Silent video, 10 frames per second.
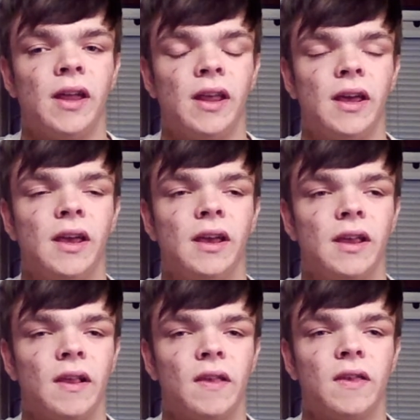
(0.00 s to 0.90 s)
it
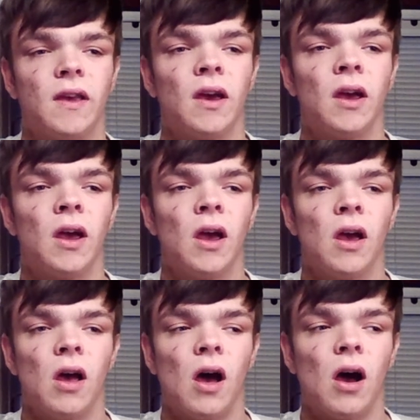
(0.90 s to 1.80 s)
is
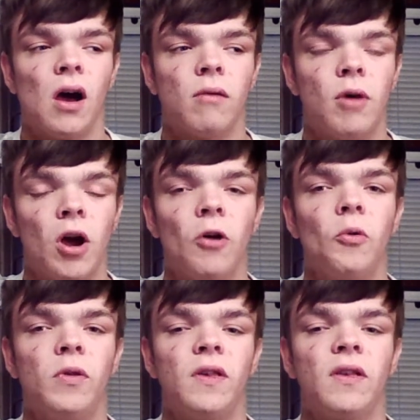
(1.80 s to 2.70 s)

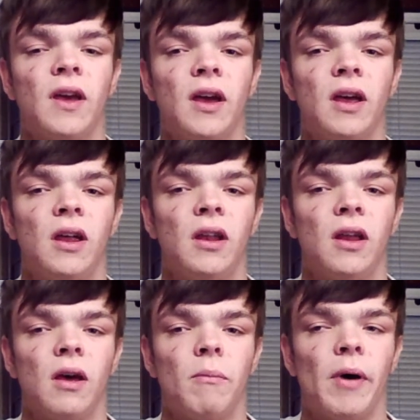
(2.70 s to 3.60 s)

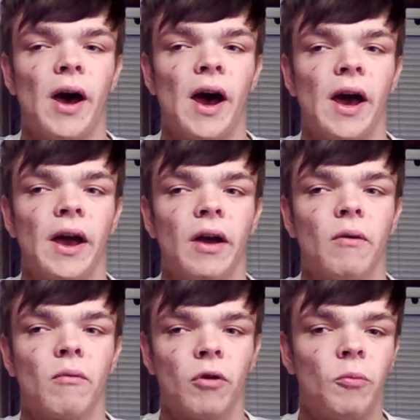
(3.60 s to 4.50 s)
hosted by
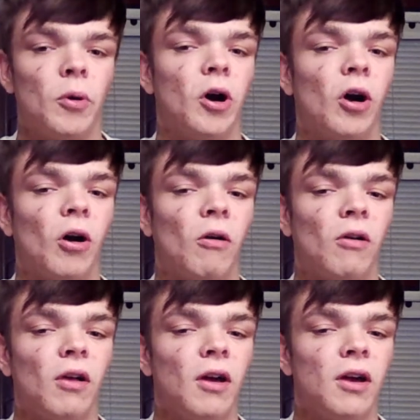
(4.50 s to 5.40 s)

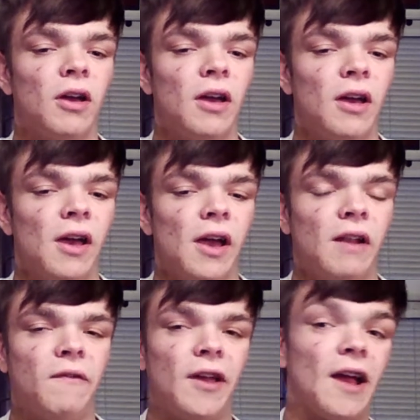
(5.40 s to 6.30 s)
RuPaul.
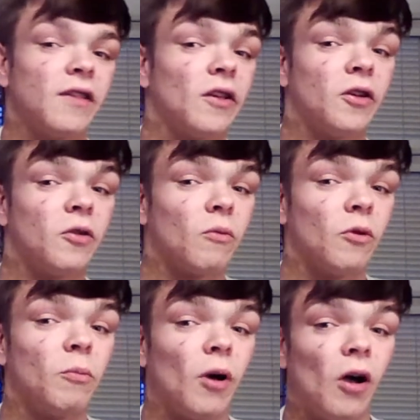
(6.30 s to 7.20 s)
If you guys don't know who
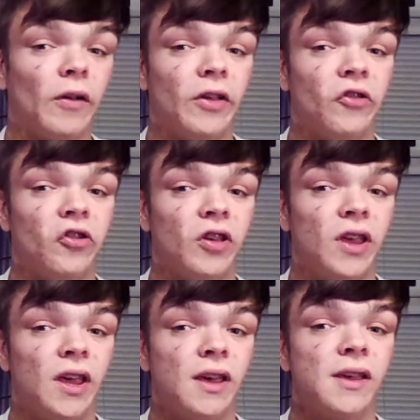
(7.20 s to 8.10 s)
RuPaul is,
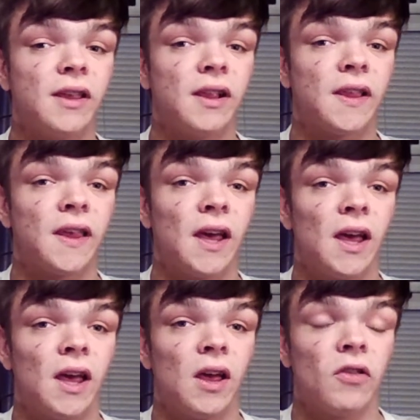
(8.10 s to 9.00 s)
she is
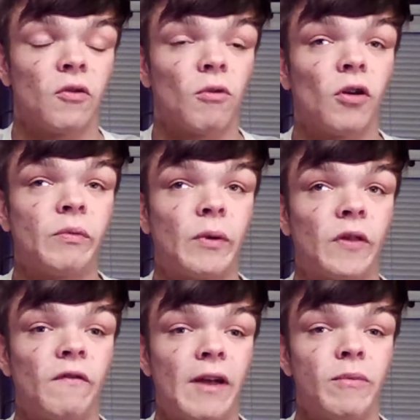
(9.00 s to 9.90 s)
the world's
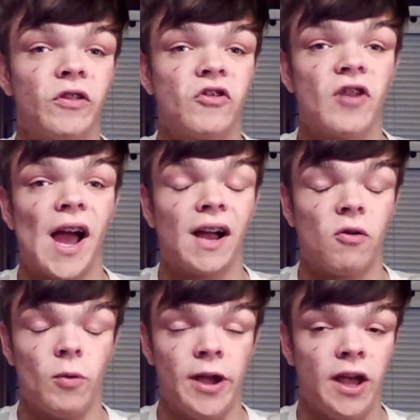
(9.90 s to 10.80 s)
most famous drag
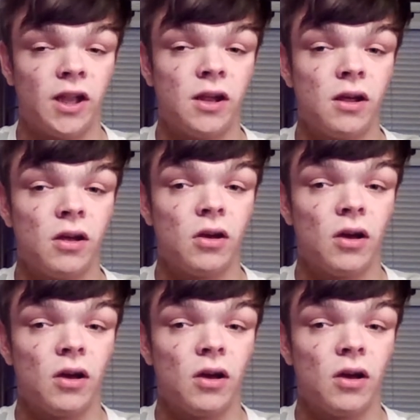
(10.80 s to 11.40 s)
queen.